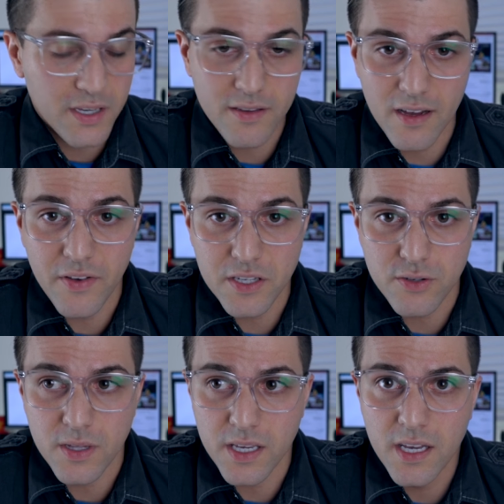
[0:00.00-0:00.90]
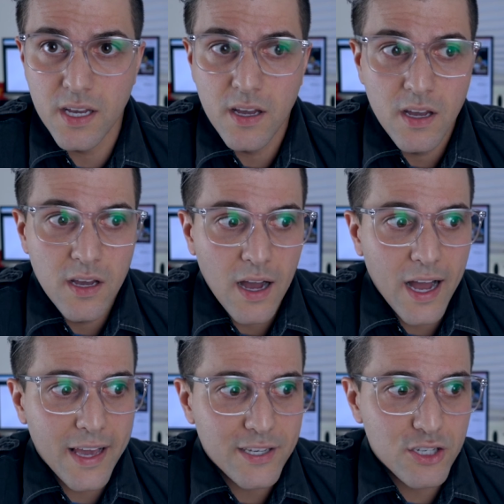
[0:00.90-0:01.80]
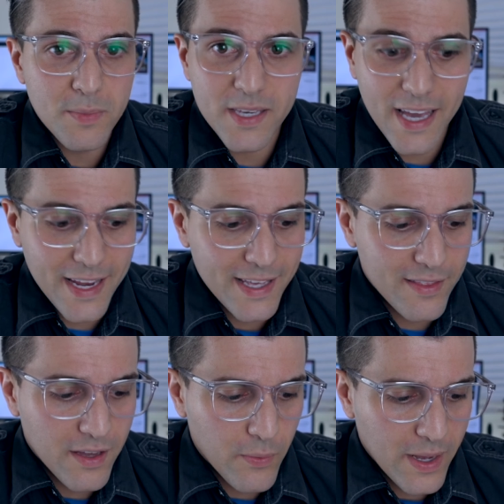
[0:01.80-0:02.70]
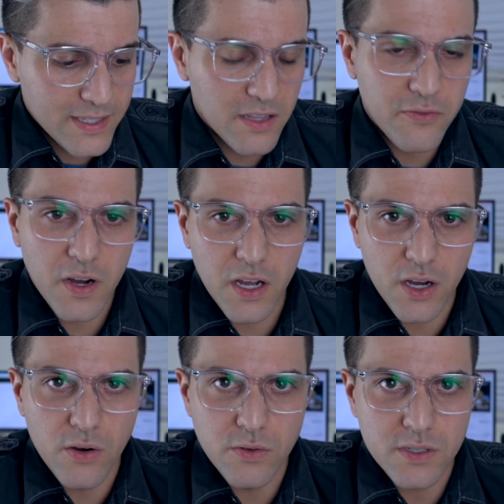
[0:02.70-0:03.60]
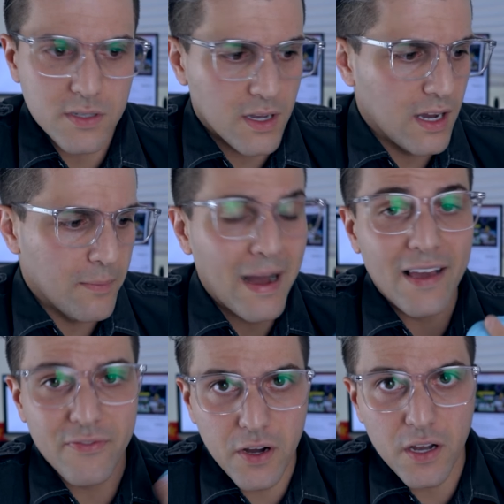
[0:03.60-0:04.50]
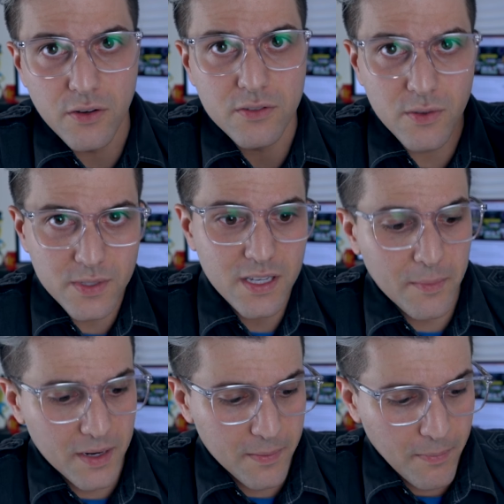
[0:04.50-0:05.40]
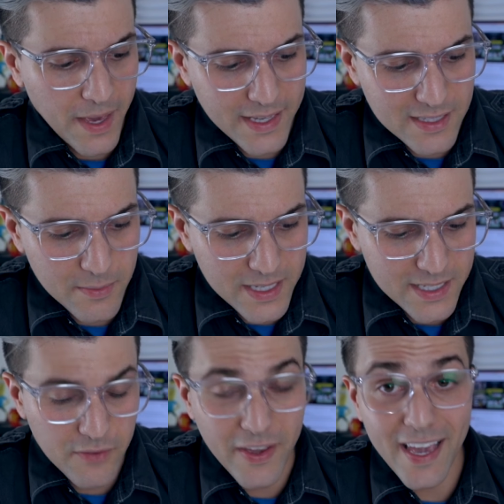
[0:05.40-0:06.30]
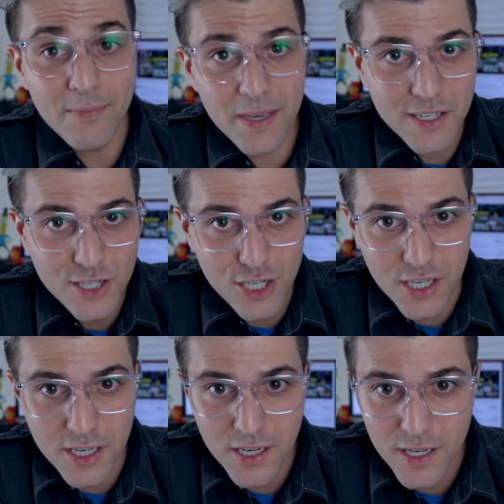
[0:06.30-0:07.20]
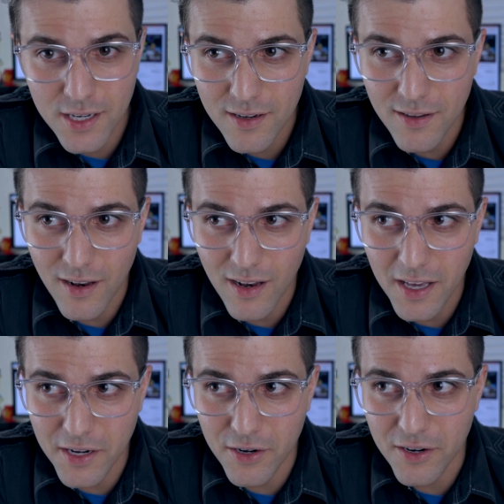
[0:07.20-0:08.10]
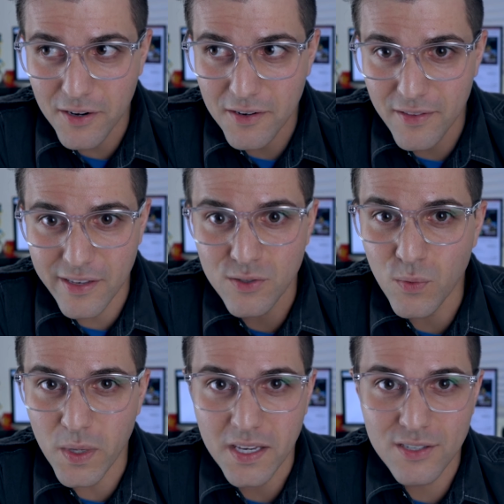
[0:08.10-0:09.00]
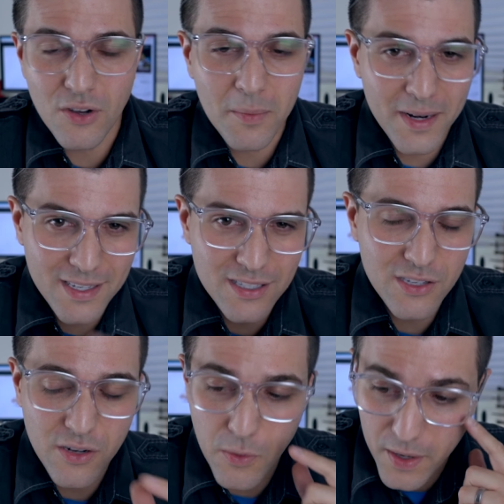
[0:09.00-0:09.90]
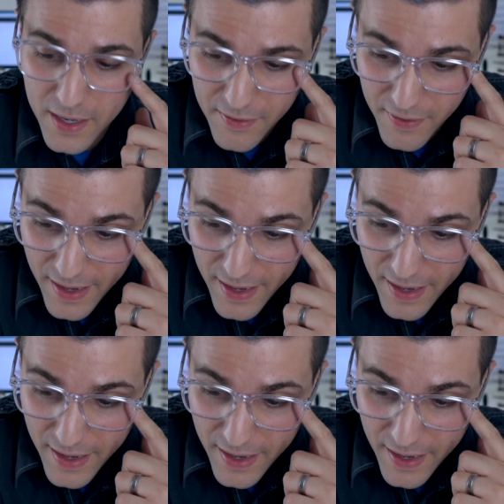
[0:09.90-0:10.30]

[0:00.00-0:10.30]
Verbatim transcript: it eventually. I should be getting the rest of the Funkos, uh, my Funkos, the ones that I'm gonna make into myself and Meekachii later this week. So I'm gonna continue to work on